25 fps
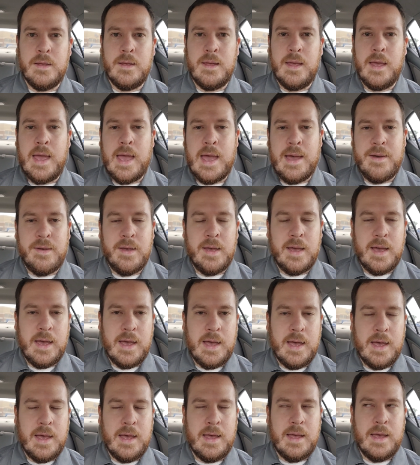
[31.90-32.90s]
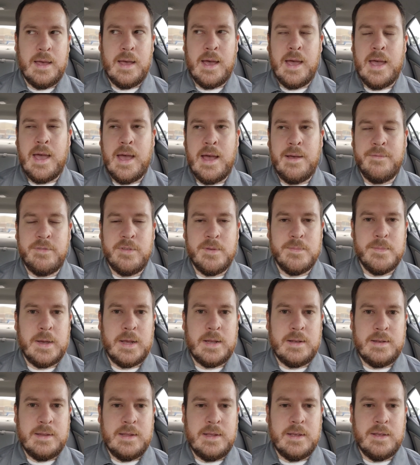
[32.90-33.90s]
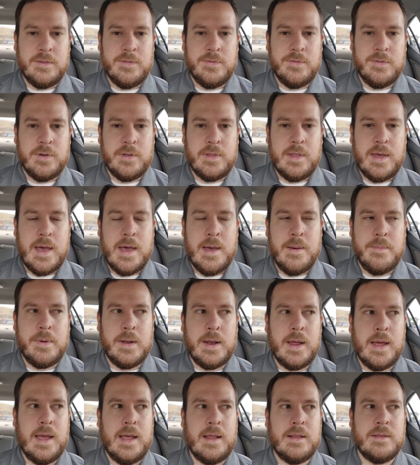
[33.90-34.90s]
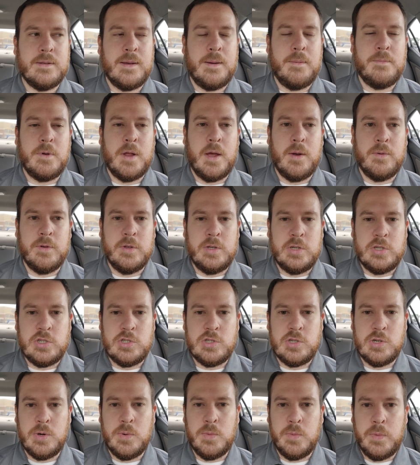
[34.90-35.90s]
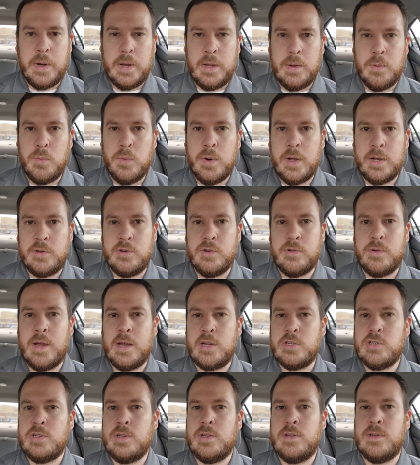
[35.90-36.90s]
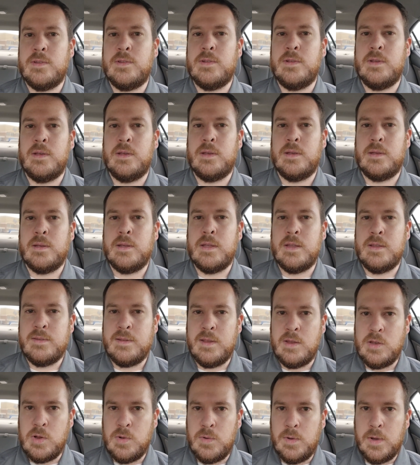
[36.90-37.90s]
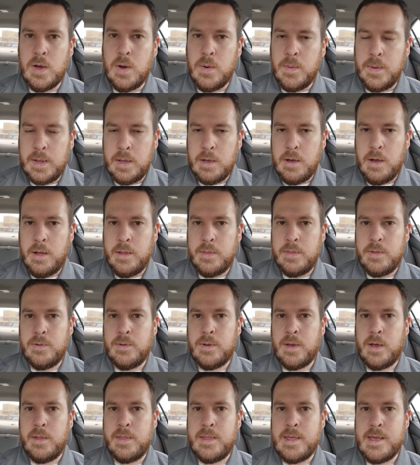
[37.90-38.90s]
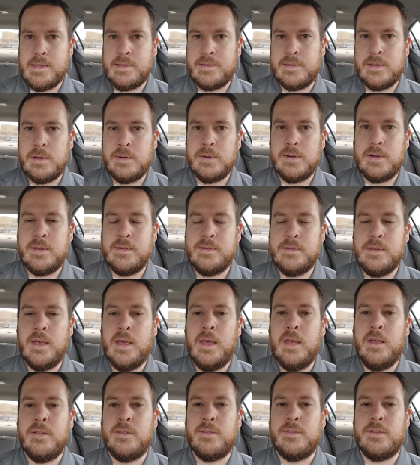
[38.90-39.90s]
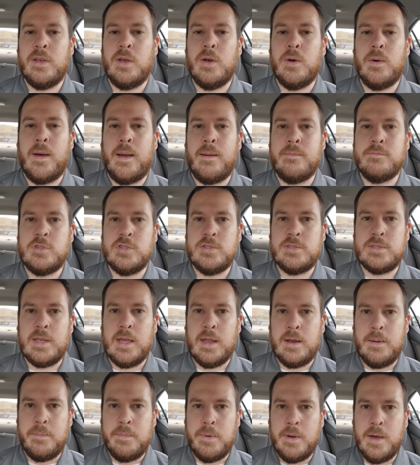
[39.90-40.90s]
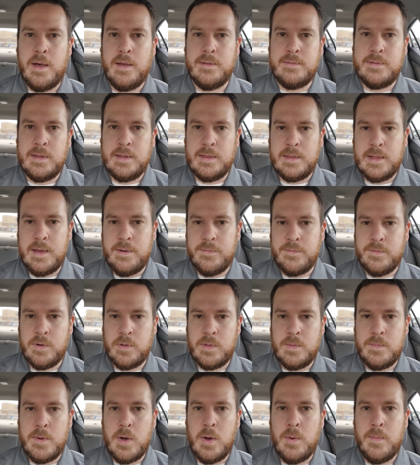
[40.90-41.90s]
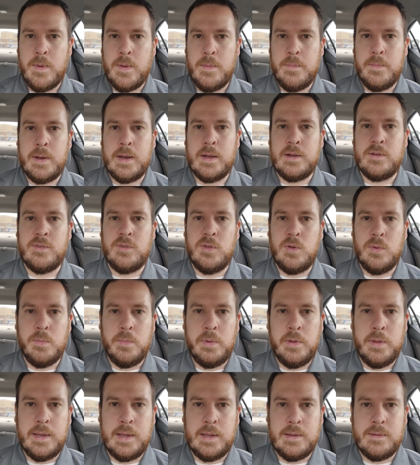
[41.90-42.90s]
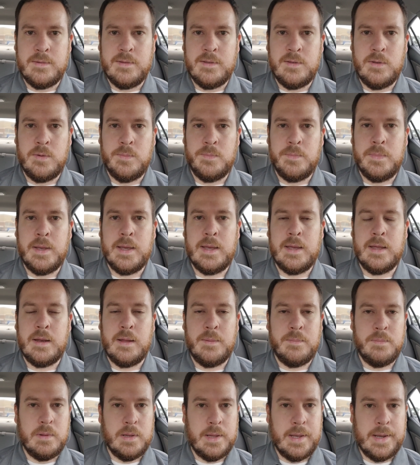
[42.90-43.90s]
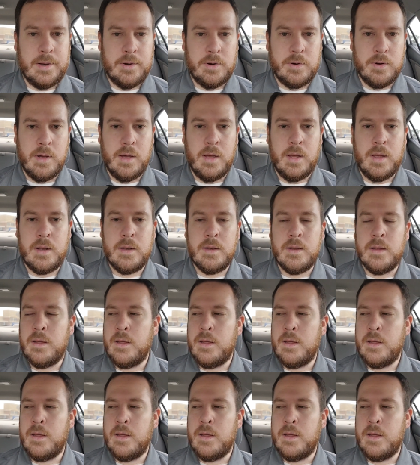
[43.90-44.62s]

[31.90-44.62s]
have some ideas for that, but I'm not really sure what direction to continue going on that series. So I'm just kind of pausing that for the moment, but I do plan to pick it up later on.